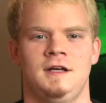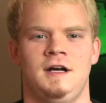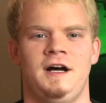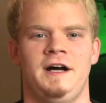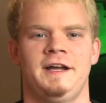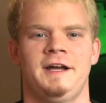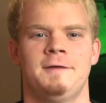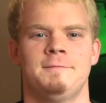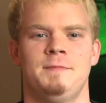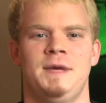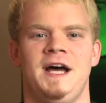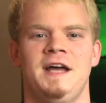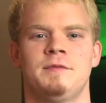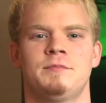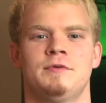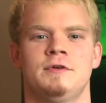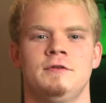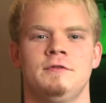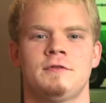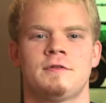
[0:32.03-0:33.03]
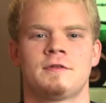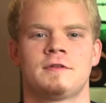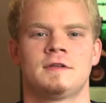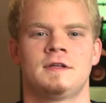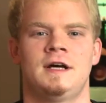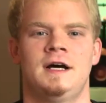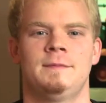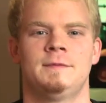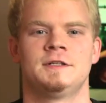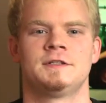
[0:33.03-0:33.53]
Hi, I'm Matt Booth.
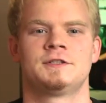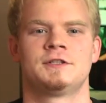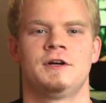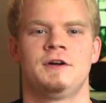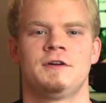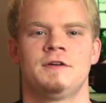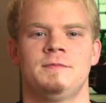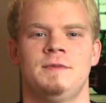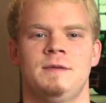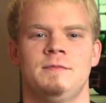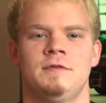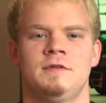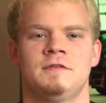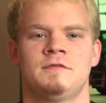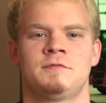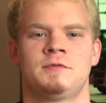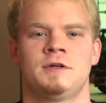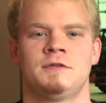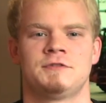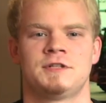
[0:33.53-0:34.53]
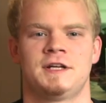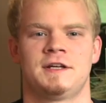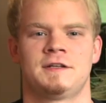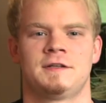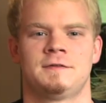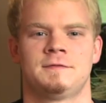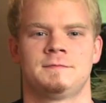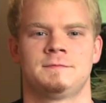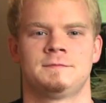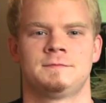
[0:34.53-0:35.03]
I'm a charter member of Project.